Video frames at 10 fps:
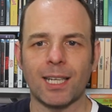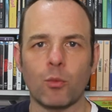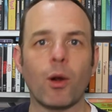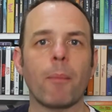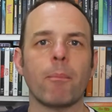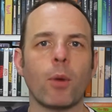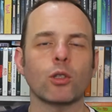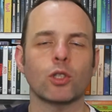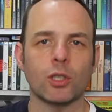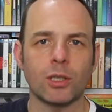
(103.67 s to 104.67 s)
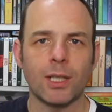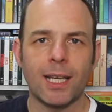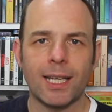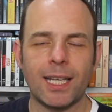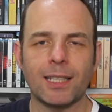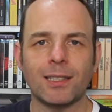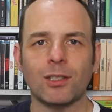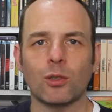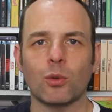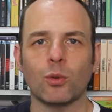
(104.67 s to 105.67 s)
a rambunctious
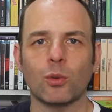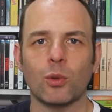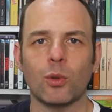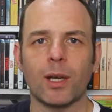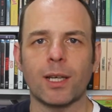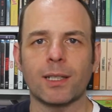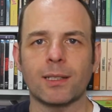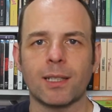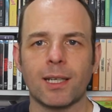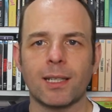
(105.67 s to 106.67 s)
18-year-old who is